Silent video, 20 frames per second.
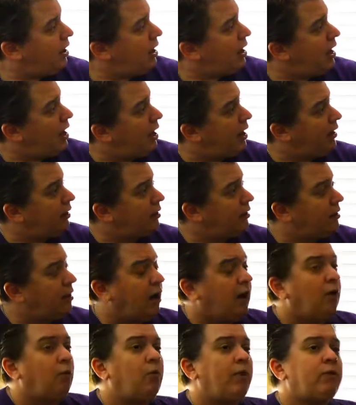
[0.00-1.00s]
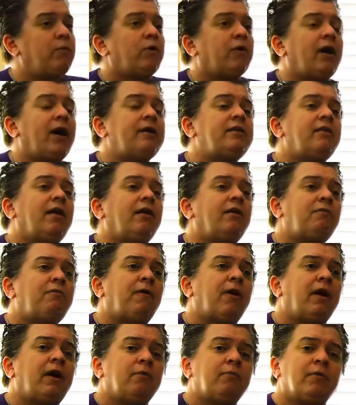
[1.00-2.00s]
And when we're
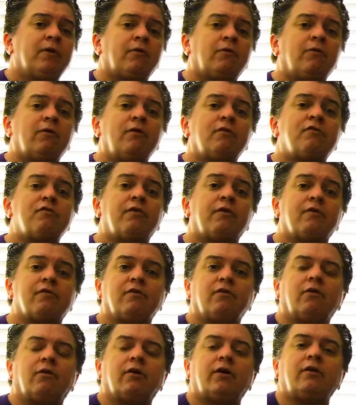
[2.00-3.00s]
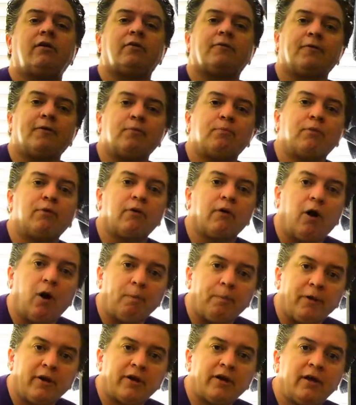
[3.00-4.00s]
identifying minerals, there's a lot of different
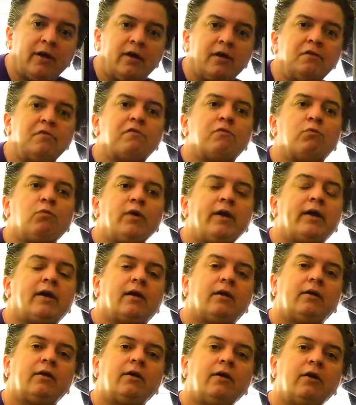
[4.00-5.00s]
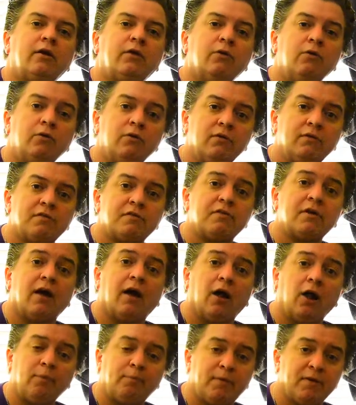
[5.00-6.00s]
properties we can use to
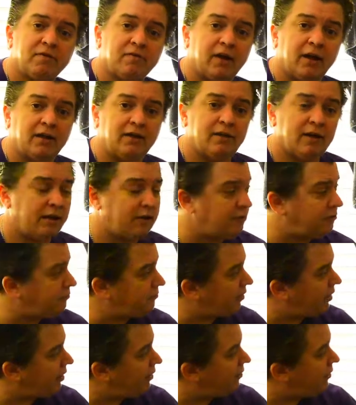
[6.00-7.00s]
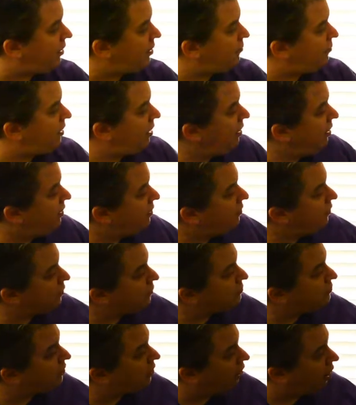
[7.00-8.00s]
help us identify them.
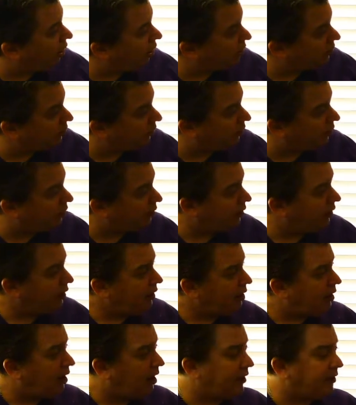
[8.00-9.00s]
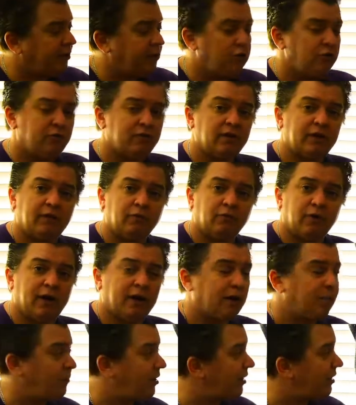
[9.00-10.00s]
There's color. I usually
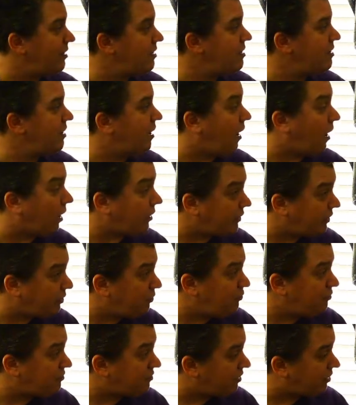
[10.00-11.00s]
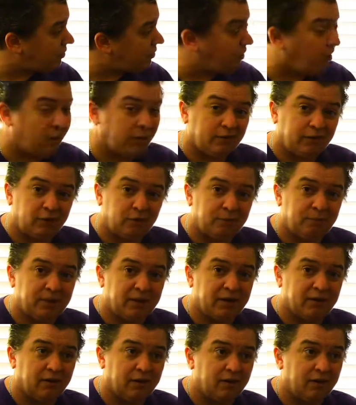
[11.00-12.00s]
recommend not using color
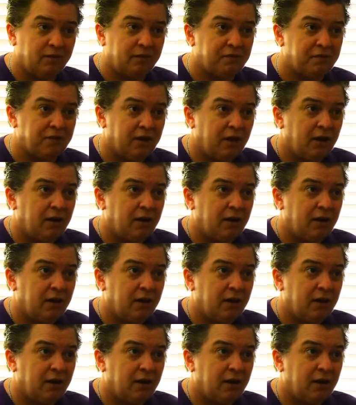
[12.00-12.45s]
because